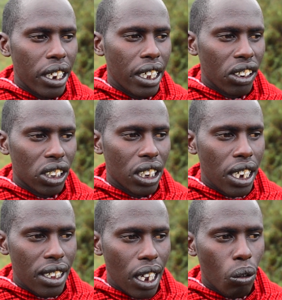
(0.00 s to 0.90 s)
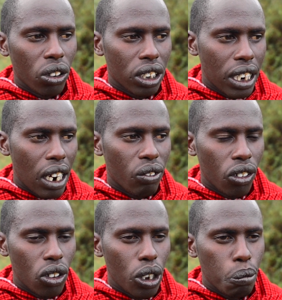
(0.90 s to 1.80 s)
research that was done
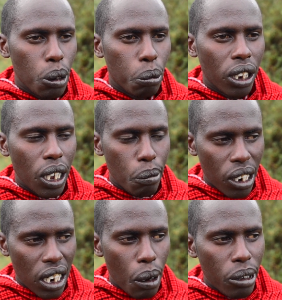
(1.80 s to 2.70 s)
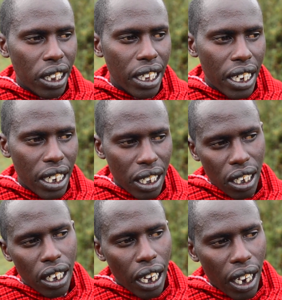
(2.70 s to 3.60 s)
for those people, they believe, they
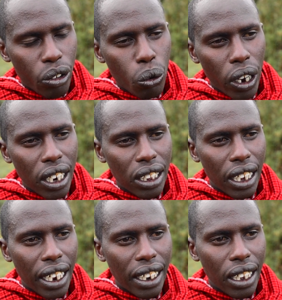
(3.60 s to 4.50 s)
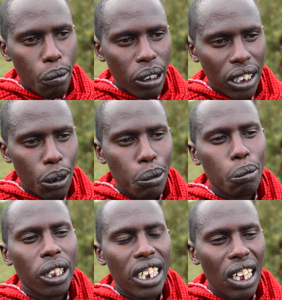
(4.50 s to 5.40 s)
assuring that the Maasai
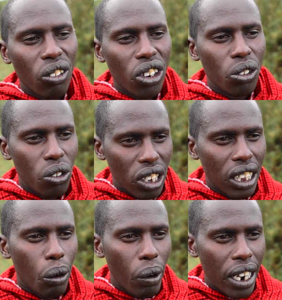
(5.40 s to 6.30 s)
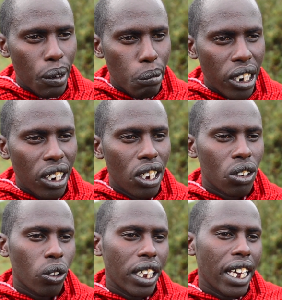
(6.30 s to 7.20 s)
people, they are not using the wild meat.
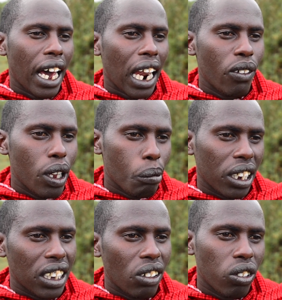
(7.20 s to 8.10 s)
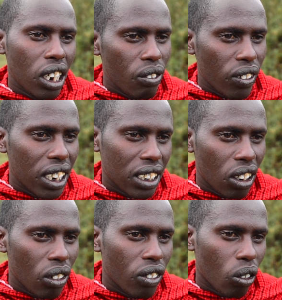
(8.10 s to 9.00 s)
So they allowed the Maasai to live
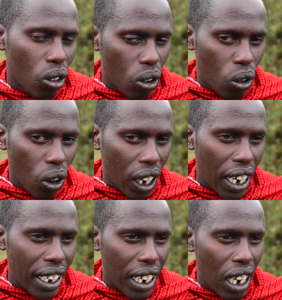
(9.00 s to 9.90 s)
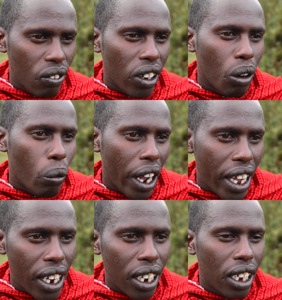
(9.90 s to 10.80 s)
inside of the Ngorongoro caldera for a
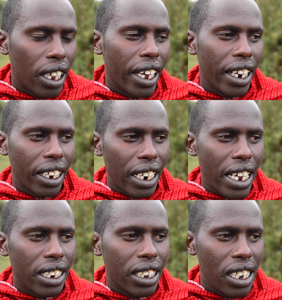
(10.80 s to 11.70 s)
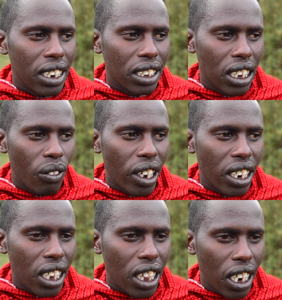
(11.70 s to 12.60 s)
while. And in
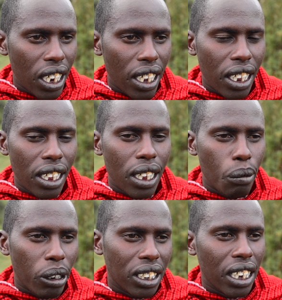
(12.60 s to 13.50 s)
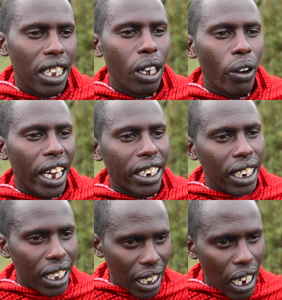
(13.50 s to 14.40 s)
1973, the Maasai, they were
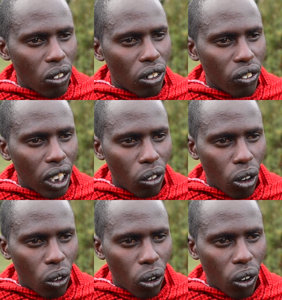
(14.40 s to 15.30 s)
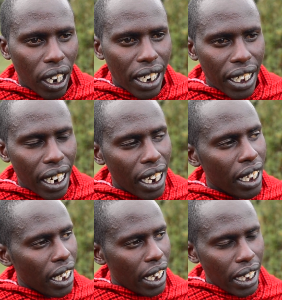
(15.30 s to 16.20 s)
taken out of the Ngorongoro caldera,
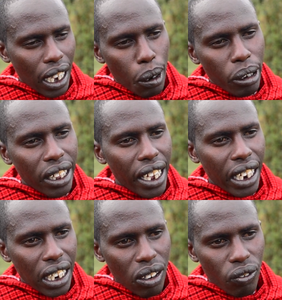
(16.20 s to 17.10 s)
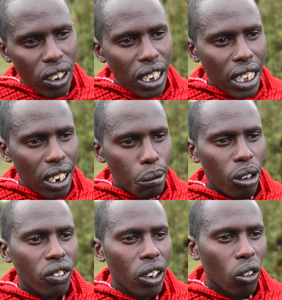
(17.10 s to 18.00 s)
and they come and they live in the rim of the